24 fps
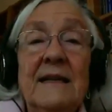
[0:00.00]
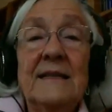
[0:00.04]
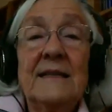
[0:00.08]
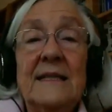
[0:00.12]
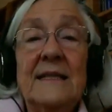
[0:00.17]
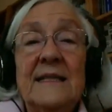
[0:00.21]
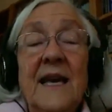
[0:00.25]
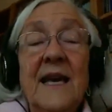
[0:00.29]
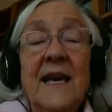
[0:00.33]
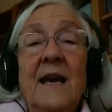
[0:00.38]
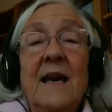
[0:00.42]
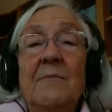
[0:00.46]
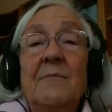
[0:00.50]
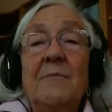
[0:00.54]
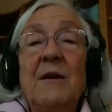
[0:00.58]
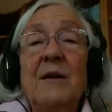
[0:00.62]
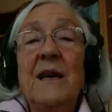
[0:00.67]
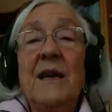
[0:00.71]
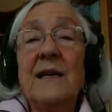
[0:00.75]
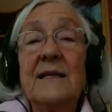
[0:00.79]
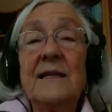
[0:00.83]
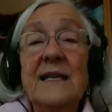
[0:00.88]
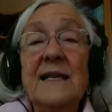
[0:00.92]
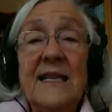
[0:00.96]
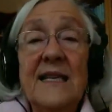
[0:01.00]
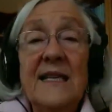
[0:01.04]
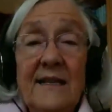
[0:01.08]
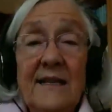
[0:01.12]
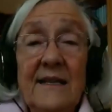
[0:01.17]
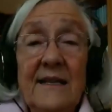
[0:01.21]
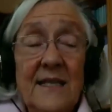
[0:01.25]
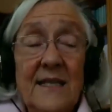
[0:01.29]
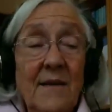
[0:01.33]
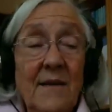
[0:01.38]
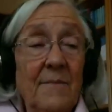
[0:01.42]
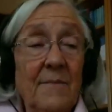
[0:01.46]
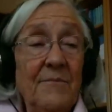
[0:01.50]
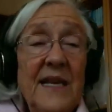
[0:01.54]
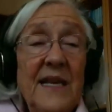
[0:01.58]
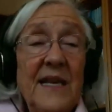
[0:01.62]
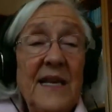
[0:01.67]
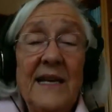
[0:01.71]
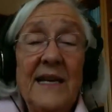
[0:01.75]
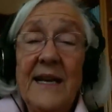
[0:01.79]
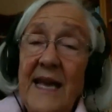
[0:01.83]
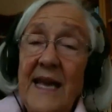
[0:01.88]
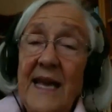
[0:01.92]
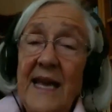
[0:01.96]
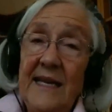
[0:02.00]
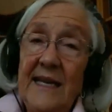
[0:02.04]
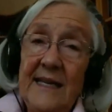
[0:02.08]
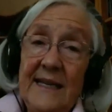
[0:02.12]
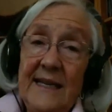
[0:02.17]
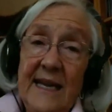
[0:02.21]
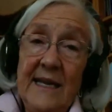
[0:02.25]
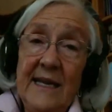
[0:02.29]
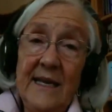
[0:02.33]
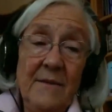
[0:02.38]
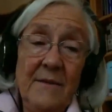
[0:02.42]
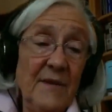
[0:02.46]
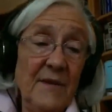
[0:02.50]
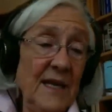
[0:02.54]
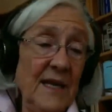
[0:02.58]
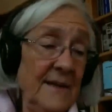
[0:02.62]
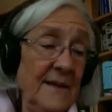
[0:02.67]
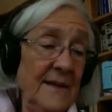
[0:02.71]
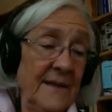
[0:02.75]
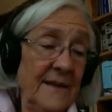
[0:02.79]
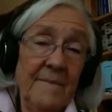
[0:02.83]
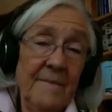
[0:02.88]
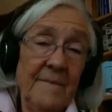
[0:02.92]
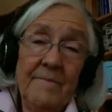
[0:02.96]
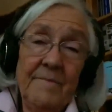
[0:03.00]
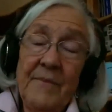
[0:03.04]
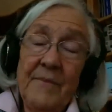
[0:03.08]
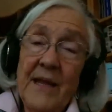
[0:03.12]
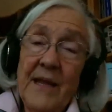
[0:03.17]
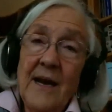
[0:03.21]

It's because it's had some dedicated enemies